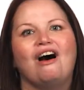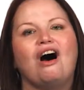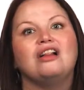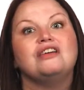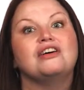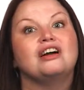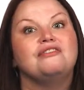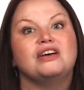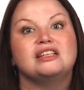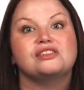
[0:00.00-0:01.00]
All of our
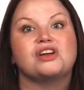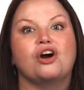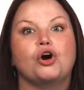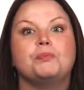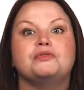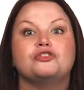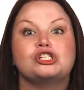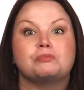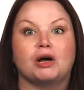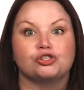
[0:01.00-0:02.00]
events are open for
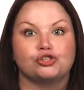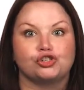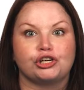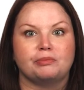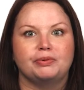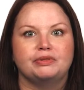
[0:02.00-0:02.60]
sponsorship.